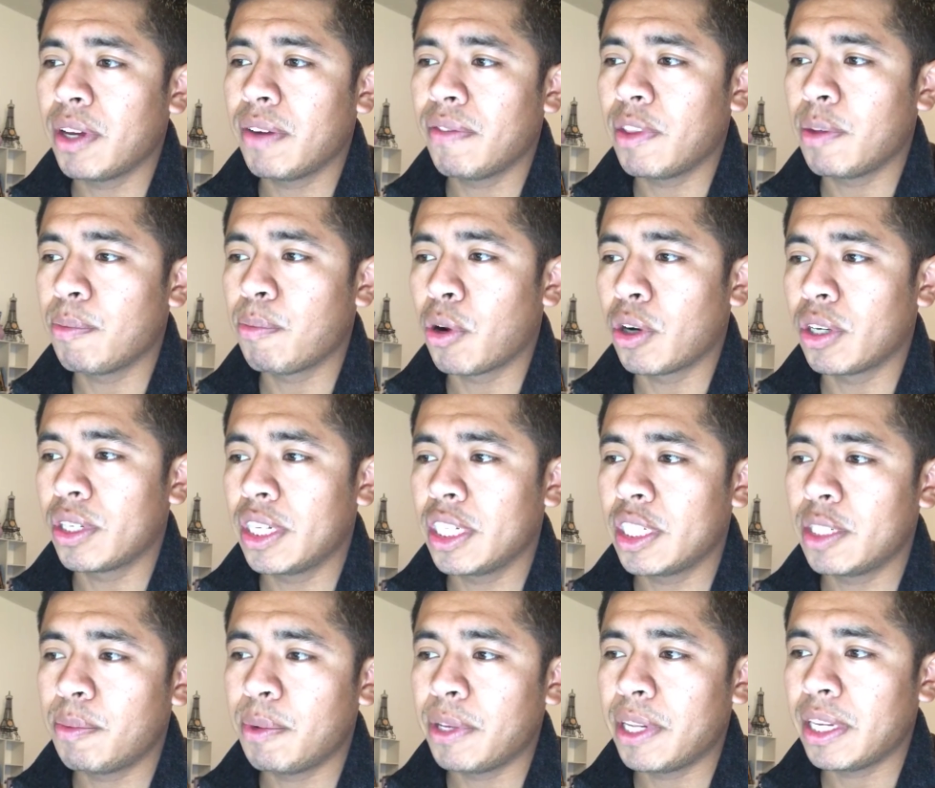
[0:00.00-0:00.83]
of the
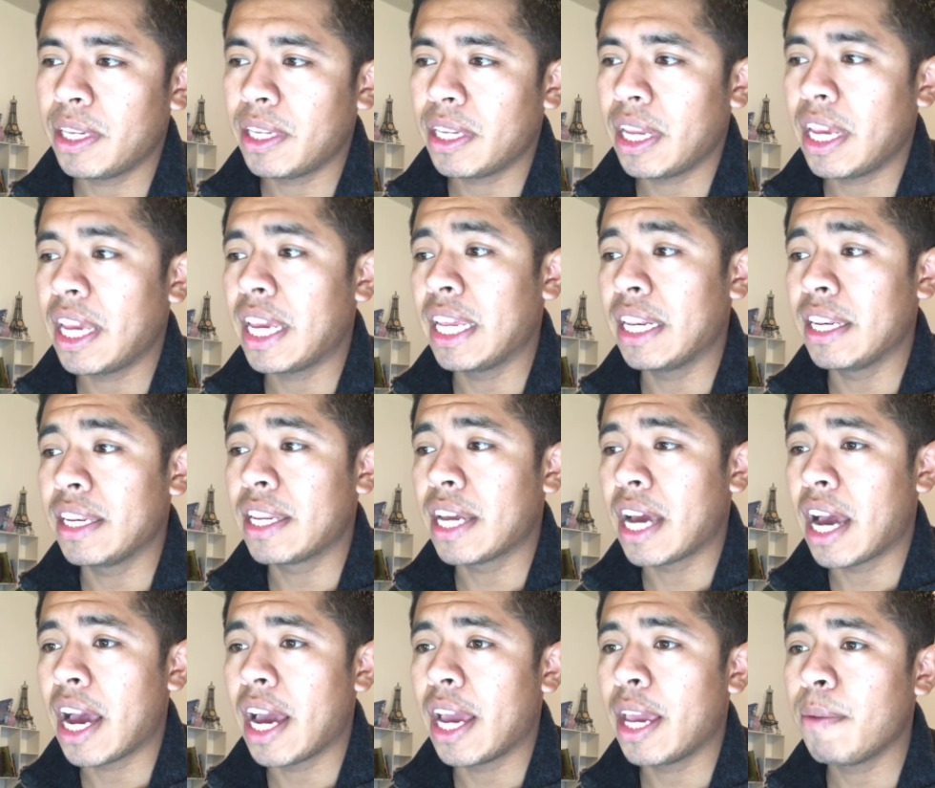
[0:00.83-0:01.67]
participant in
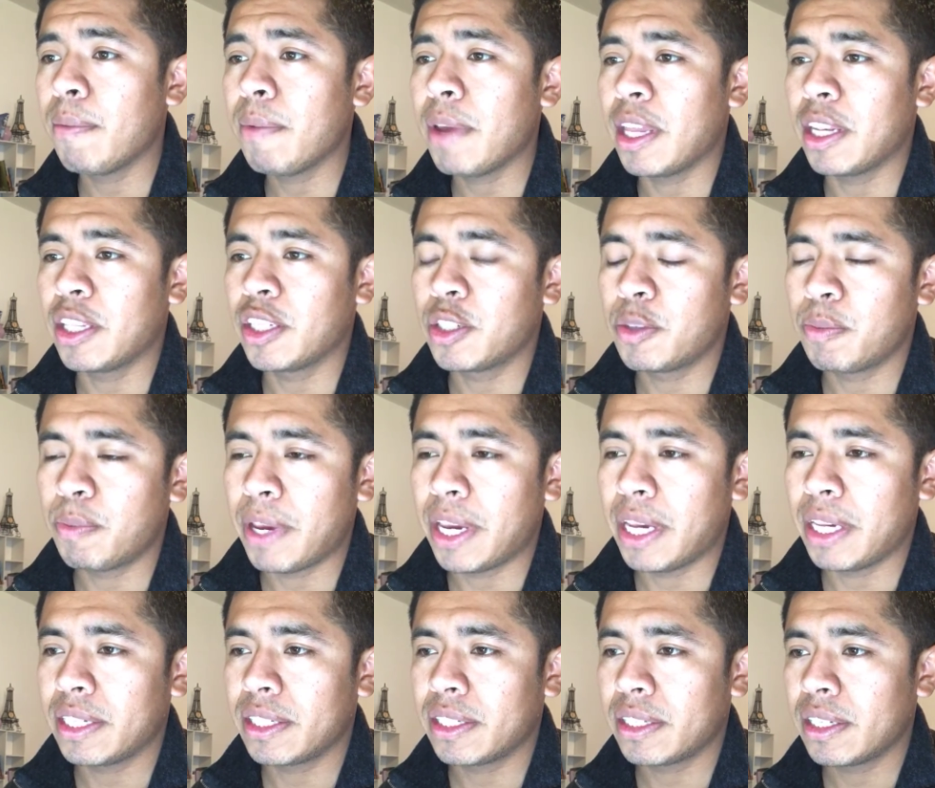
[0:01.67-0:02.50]
time and
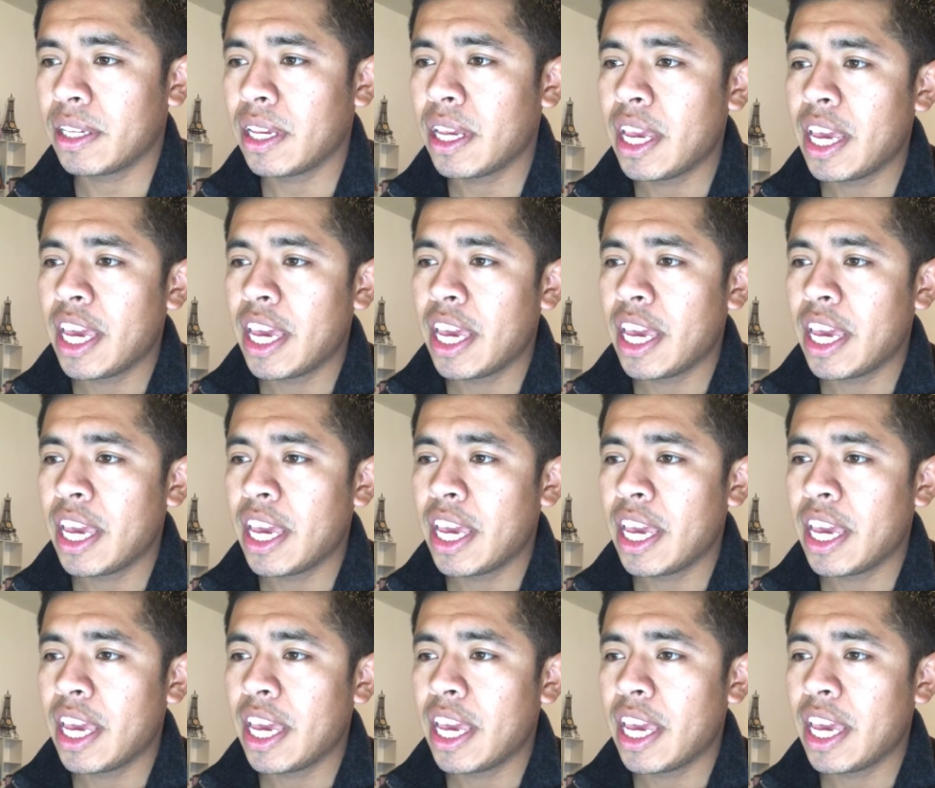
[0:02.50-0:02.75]
space.